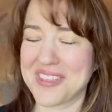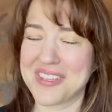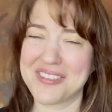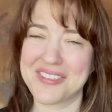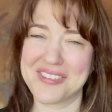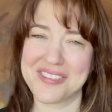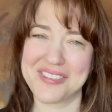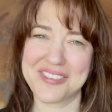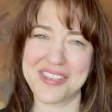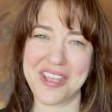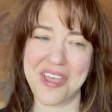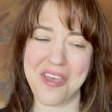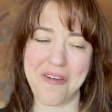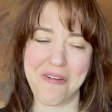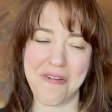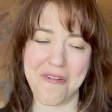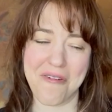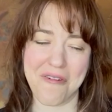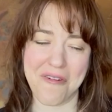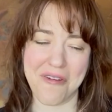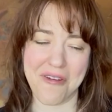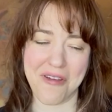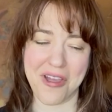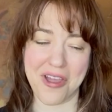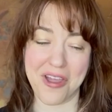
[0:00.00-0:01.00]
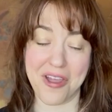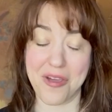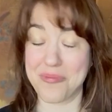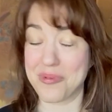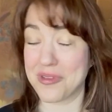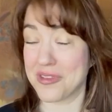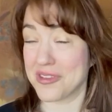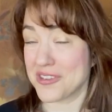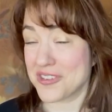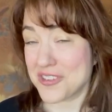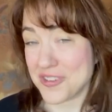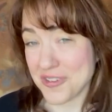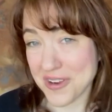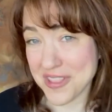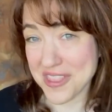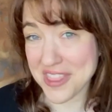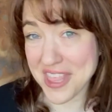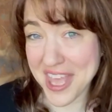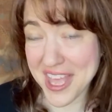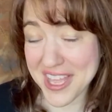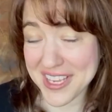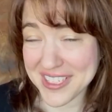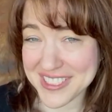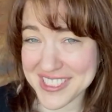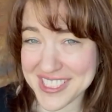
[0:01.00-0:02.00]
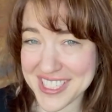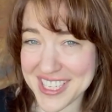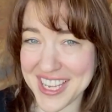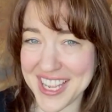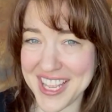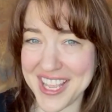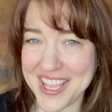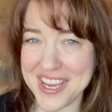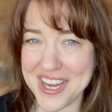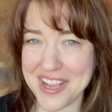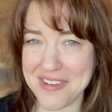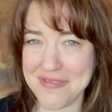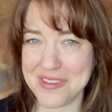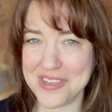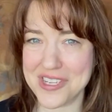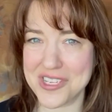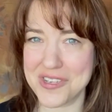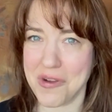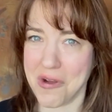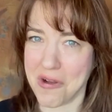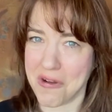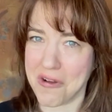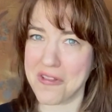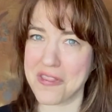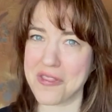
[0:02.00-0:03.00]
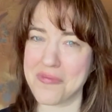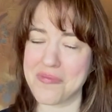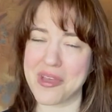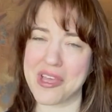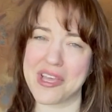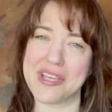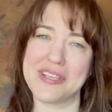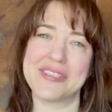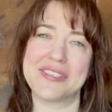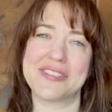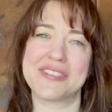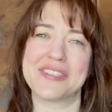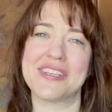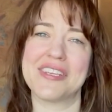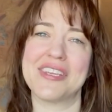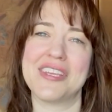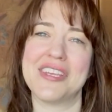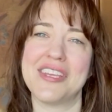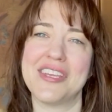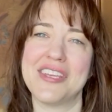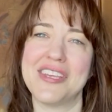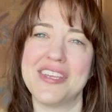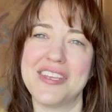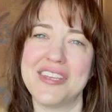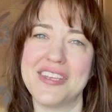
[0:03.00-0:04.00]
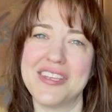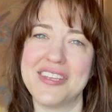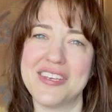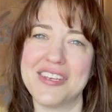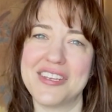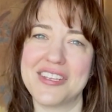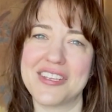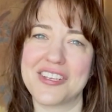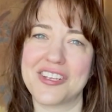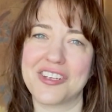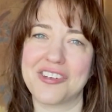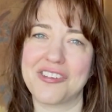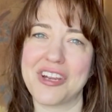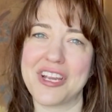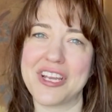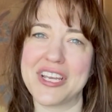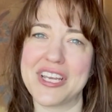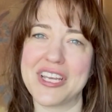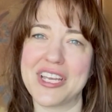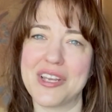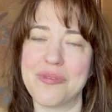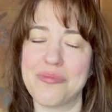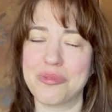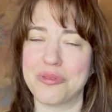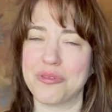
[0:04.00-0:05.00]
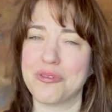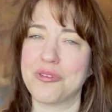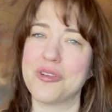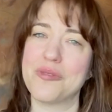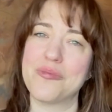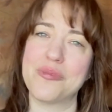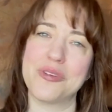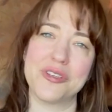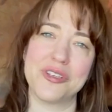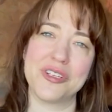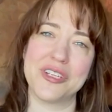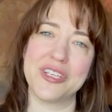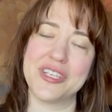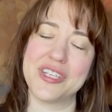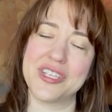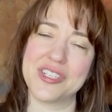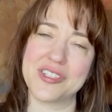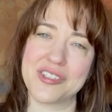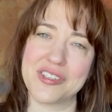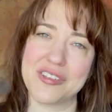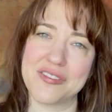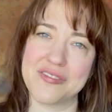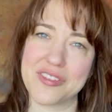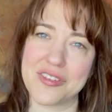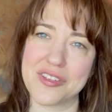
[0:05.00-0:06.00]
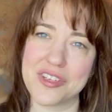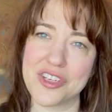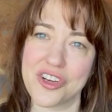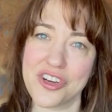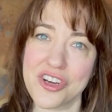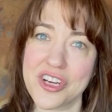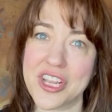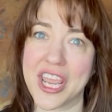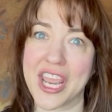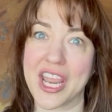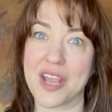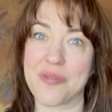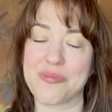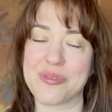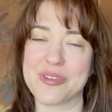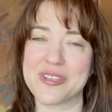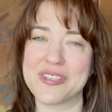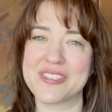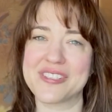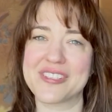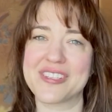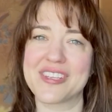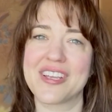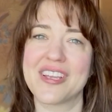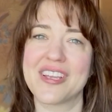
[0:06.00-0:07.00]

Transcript: So I hope you enjoyed that, and I wish you all the best in creating employability initiatives on your campus